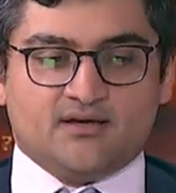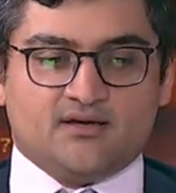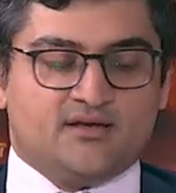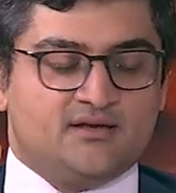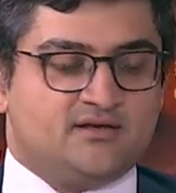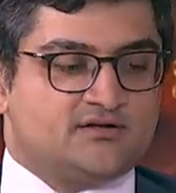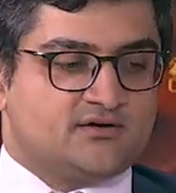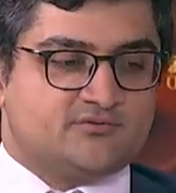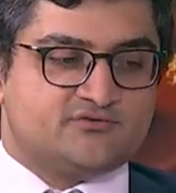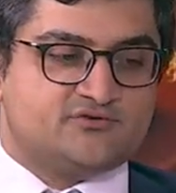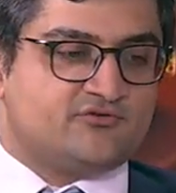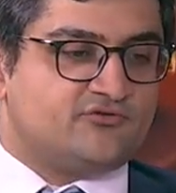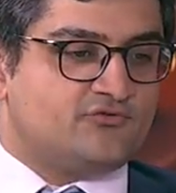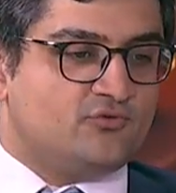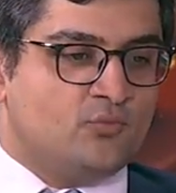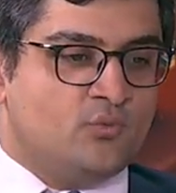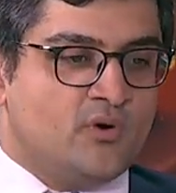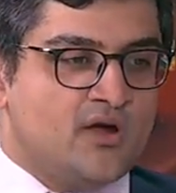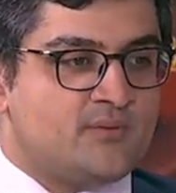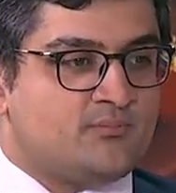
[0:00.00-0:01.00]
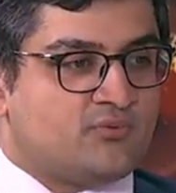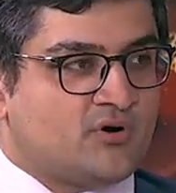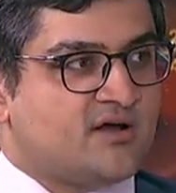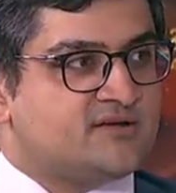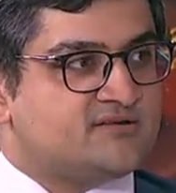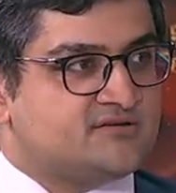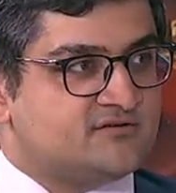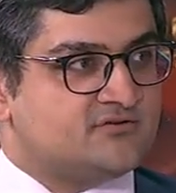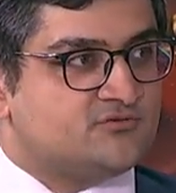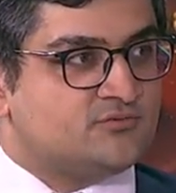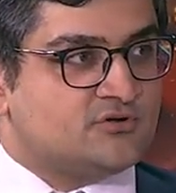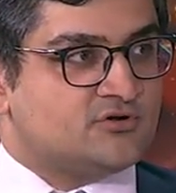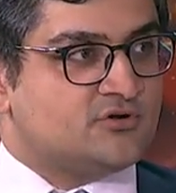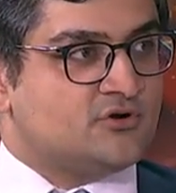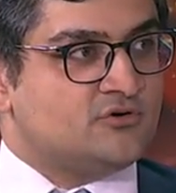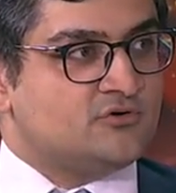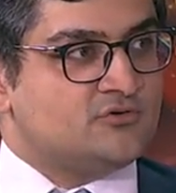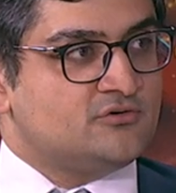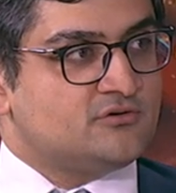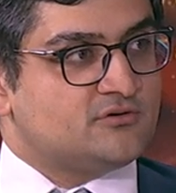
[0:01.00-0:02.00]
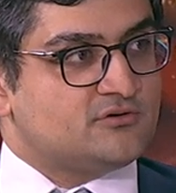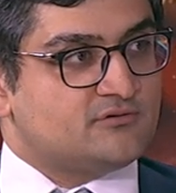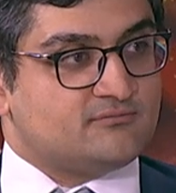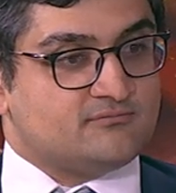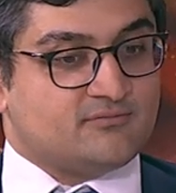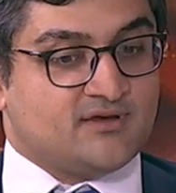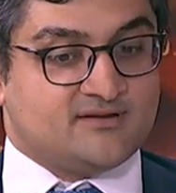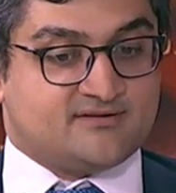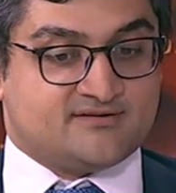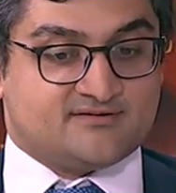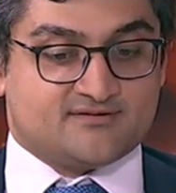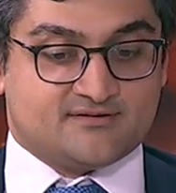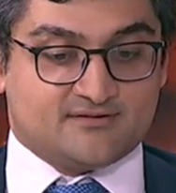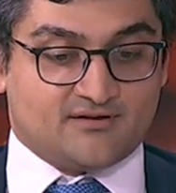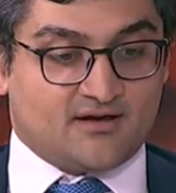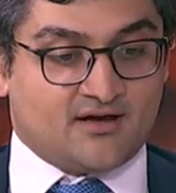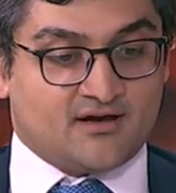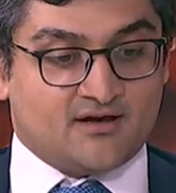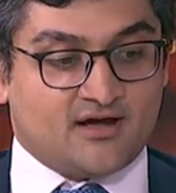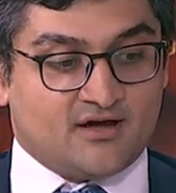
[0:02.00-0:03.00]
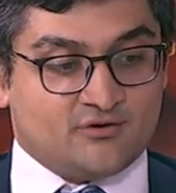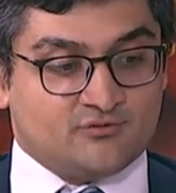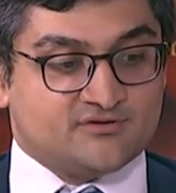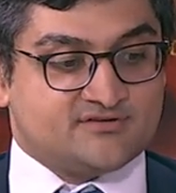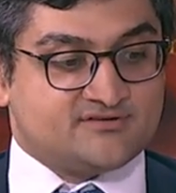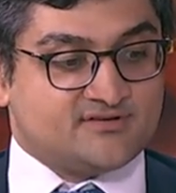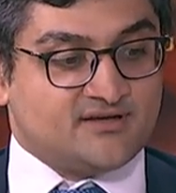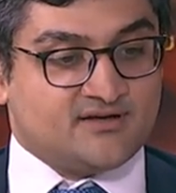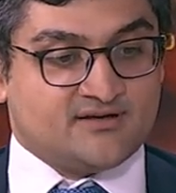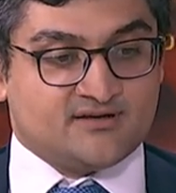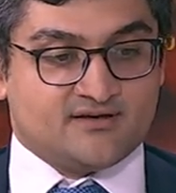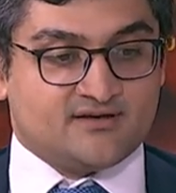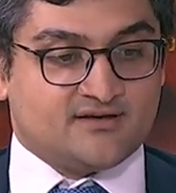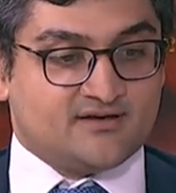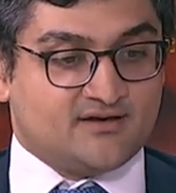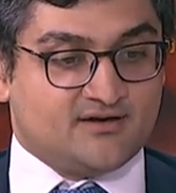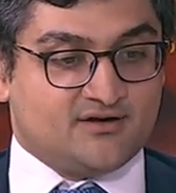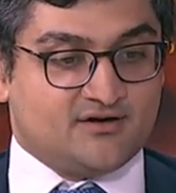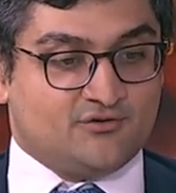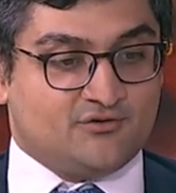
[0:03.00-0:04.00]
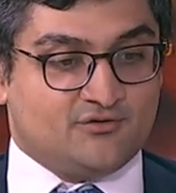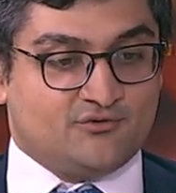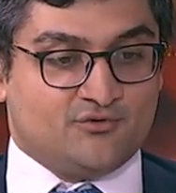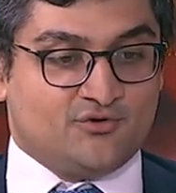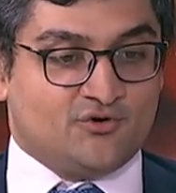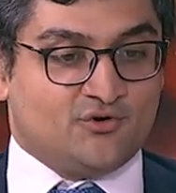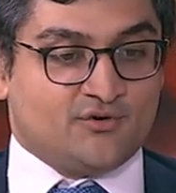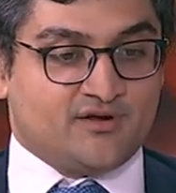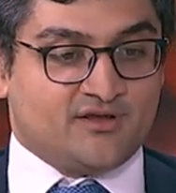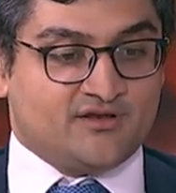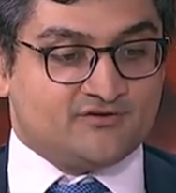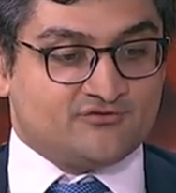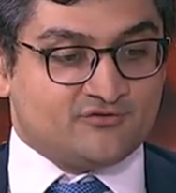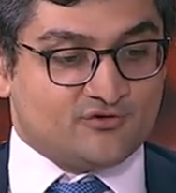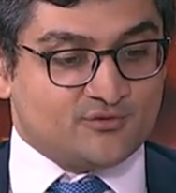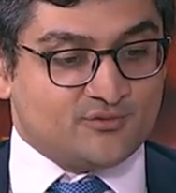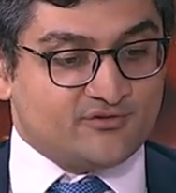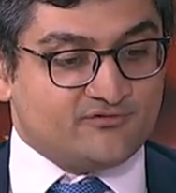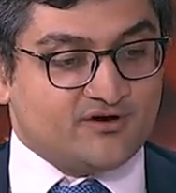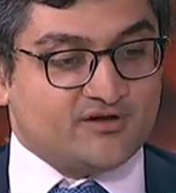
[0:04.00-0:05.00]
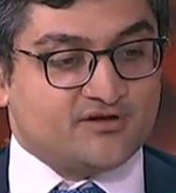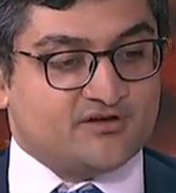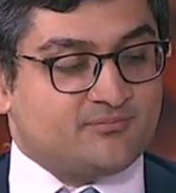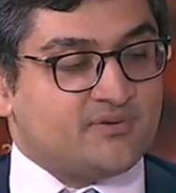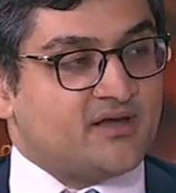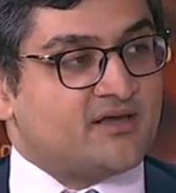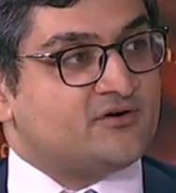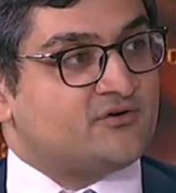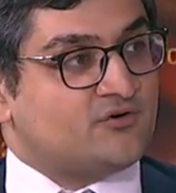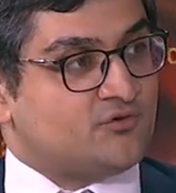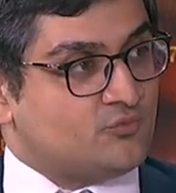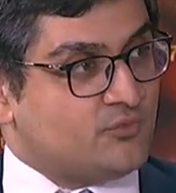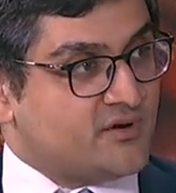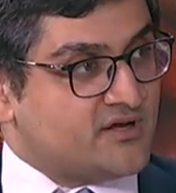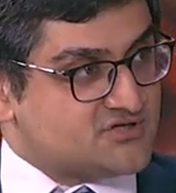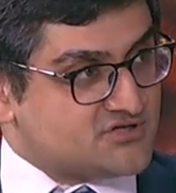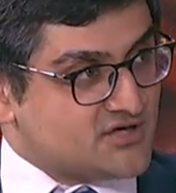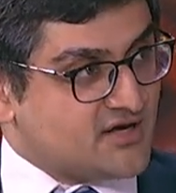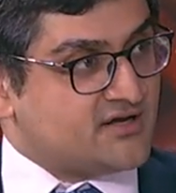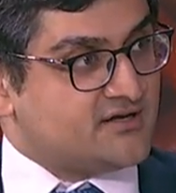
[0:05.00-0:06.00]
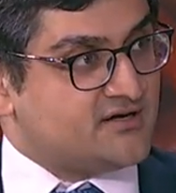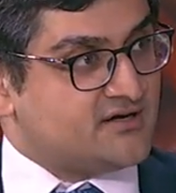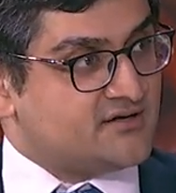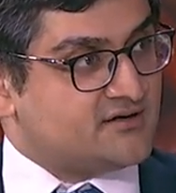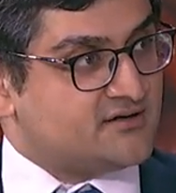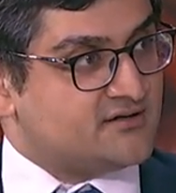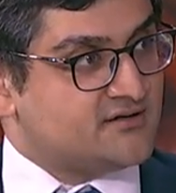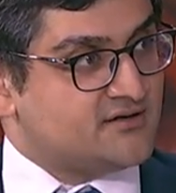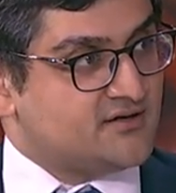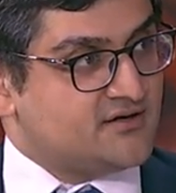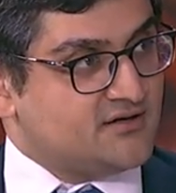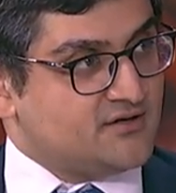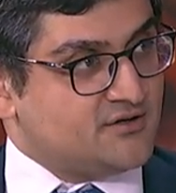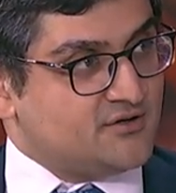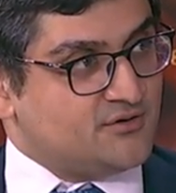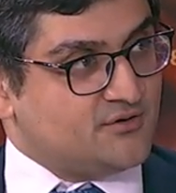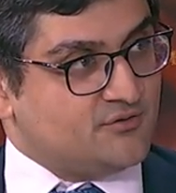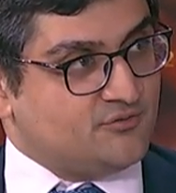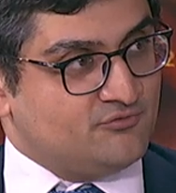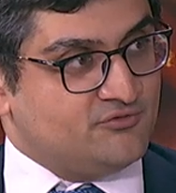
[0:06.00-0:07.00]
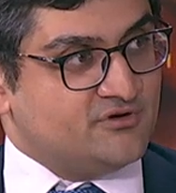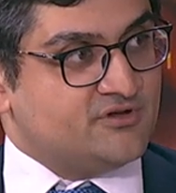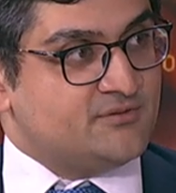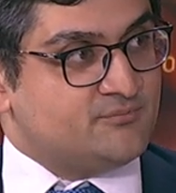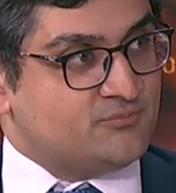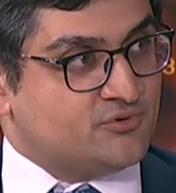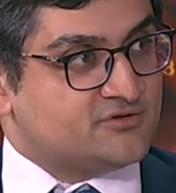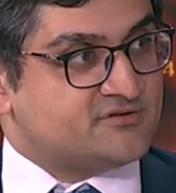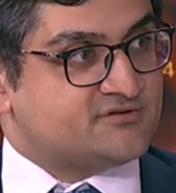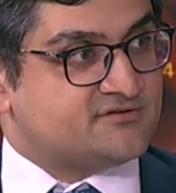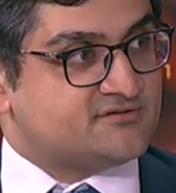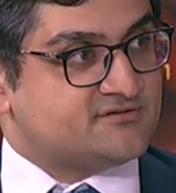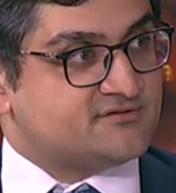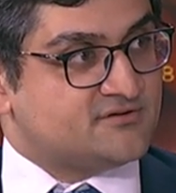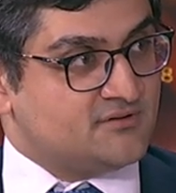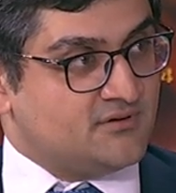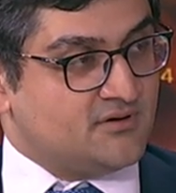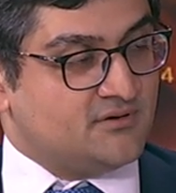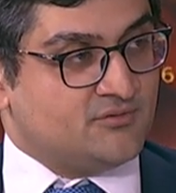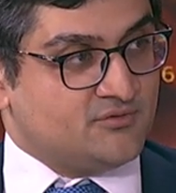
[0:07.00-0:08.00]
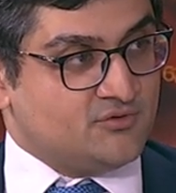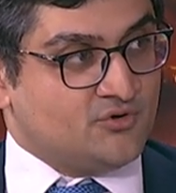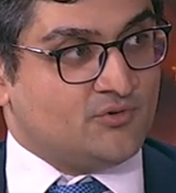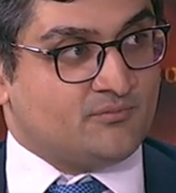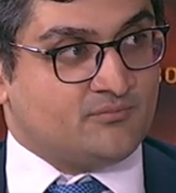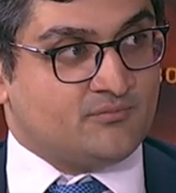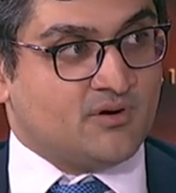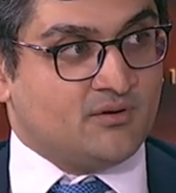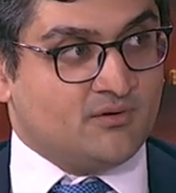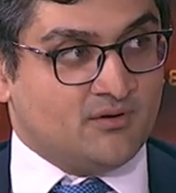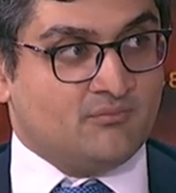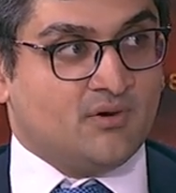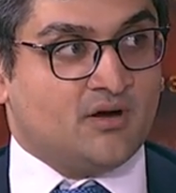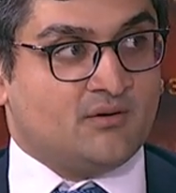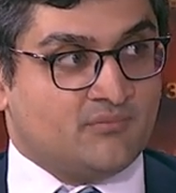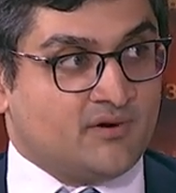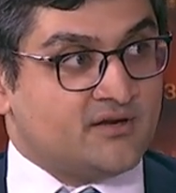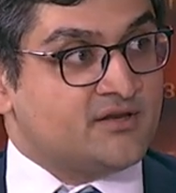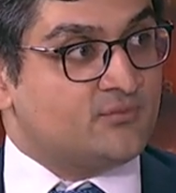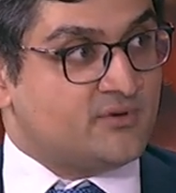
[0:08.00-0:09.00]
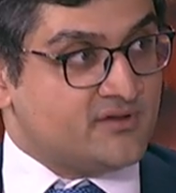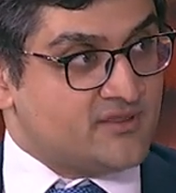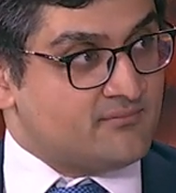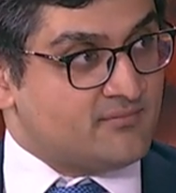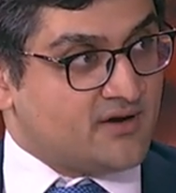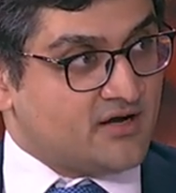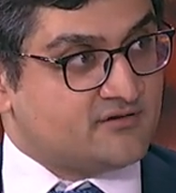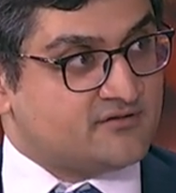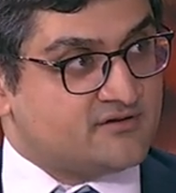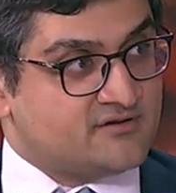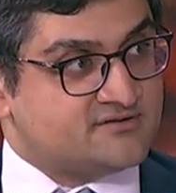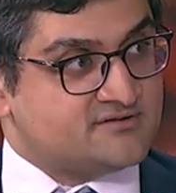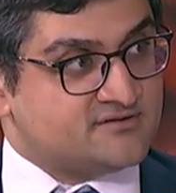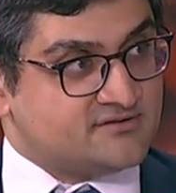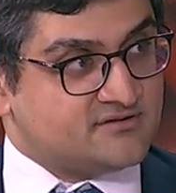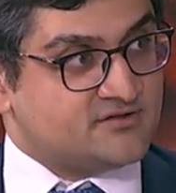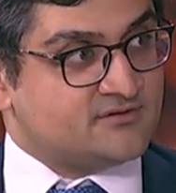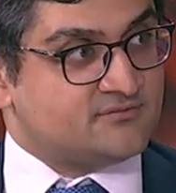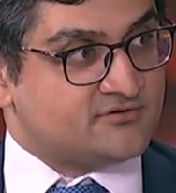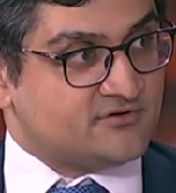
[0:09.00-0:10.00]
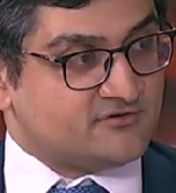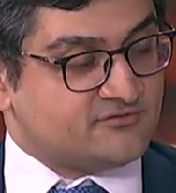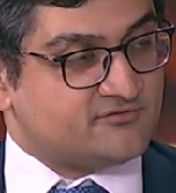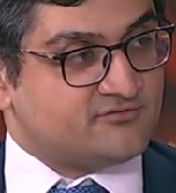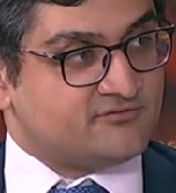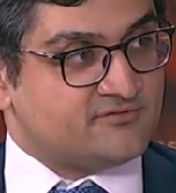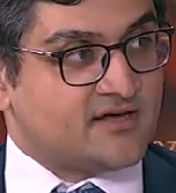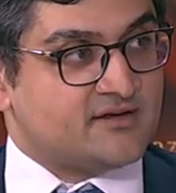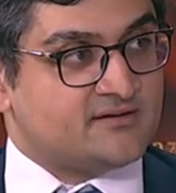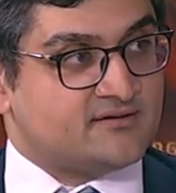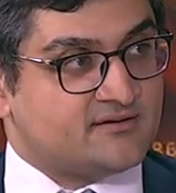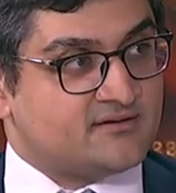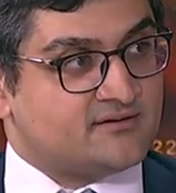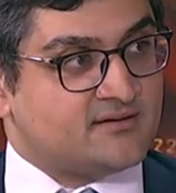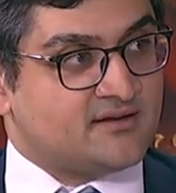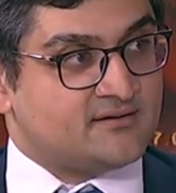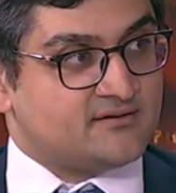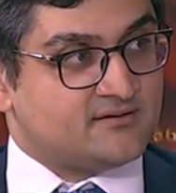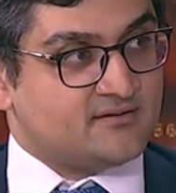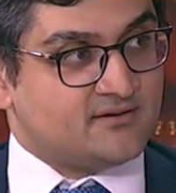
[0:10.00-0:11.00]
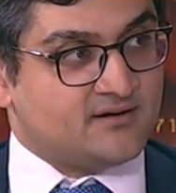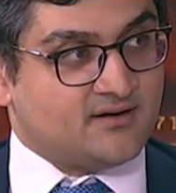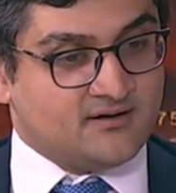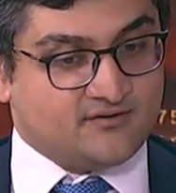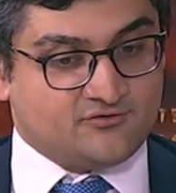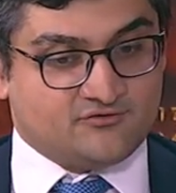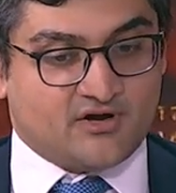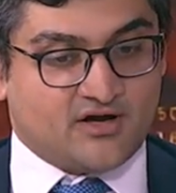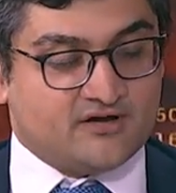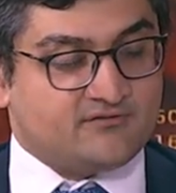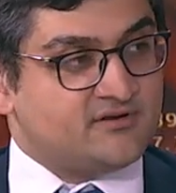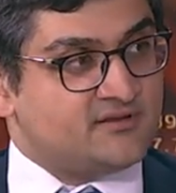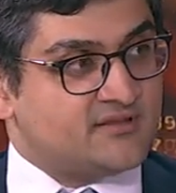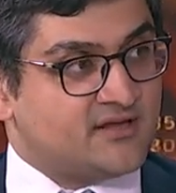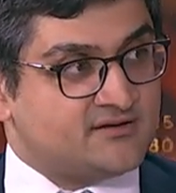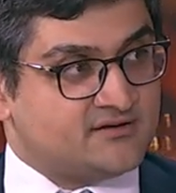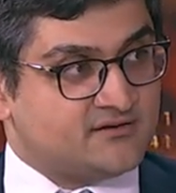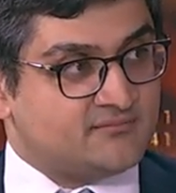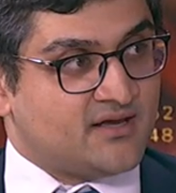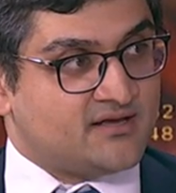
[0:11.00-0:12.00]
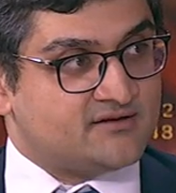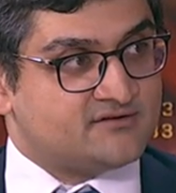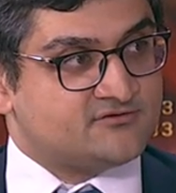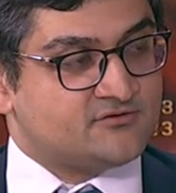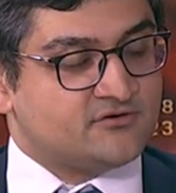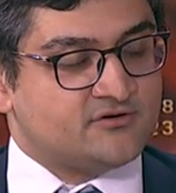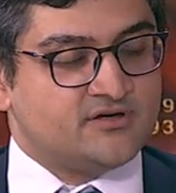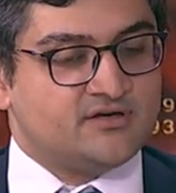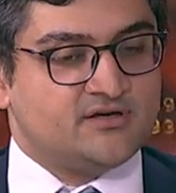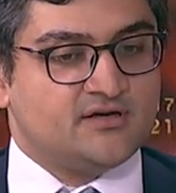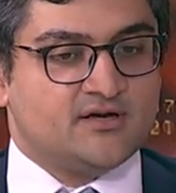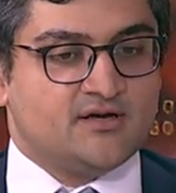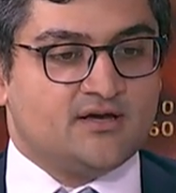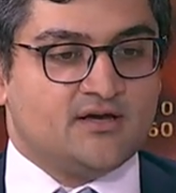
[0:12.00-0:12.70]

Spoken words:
In terms of where prices will go, it's, I would say, you know, it is going to be very dependent on where China really puts, you know, money where their mouth is in terms of that driving that demand story.